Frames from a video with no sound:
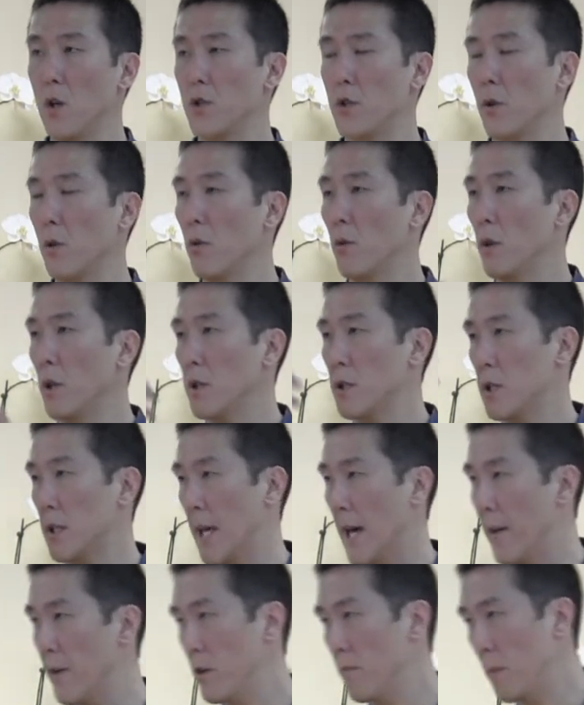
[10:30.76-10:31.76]
So
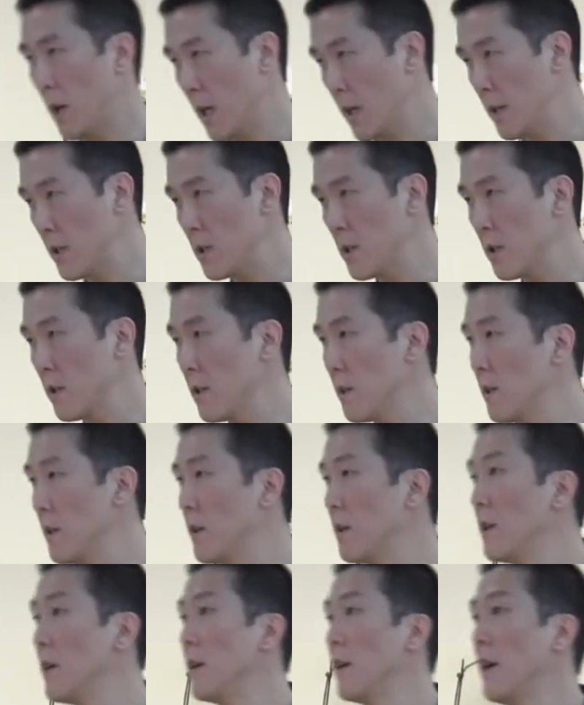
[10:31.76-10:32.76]
scattered mind
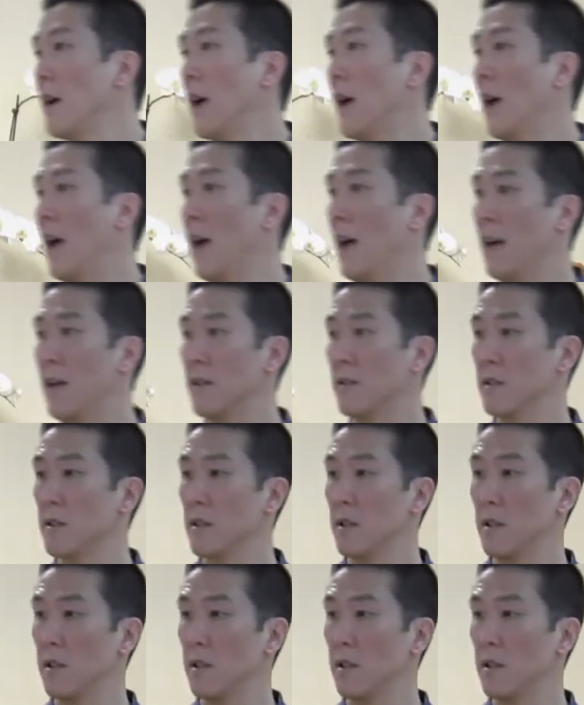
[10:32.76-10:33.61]
and